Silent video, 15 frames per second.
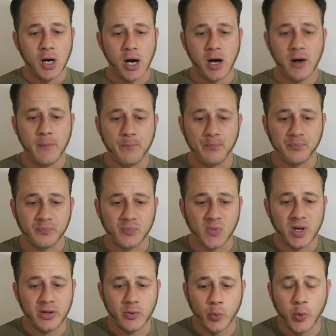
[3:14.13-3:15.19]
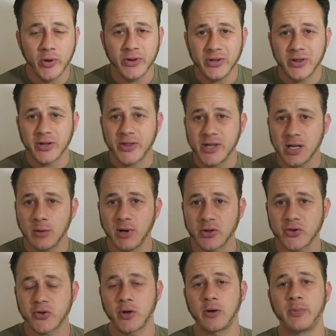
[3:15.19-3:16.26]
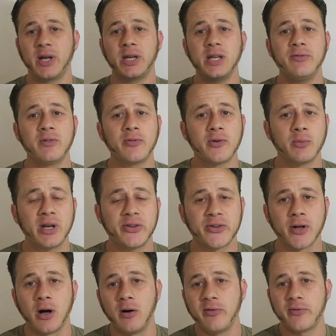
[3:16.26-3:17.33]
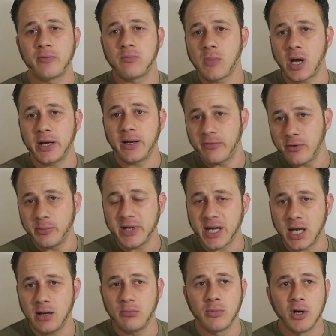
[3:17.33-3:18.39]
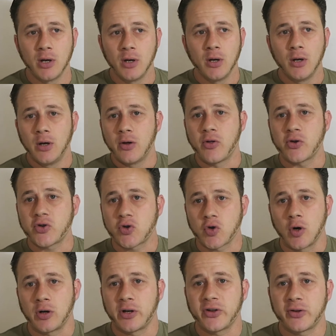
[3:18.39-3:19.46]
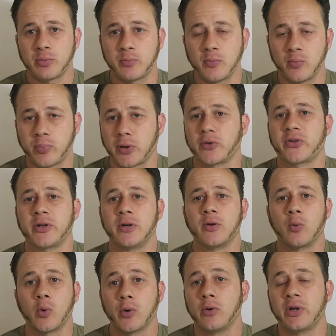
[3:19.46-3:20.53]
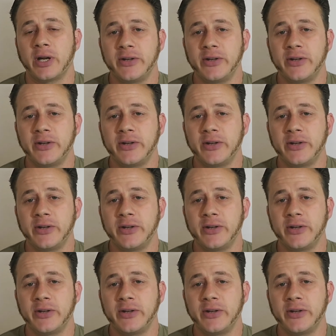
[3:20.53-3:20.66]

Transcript: And really the thing about strongman, even for myself, I never became the strongest person in the world.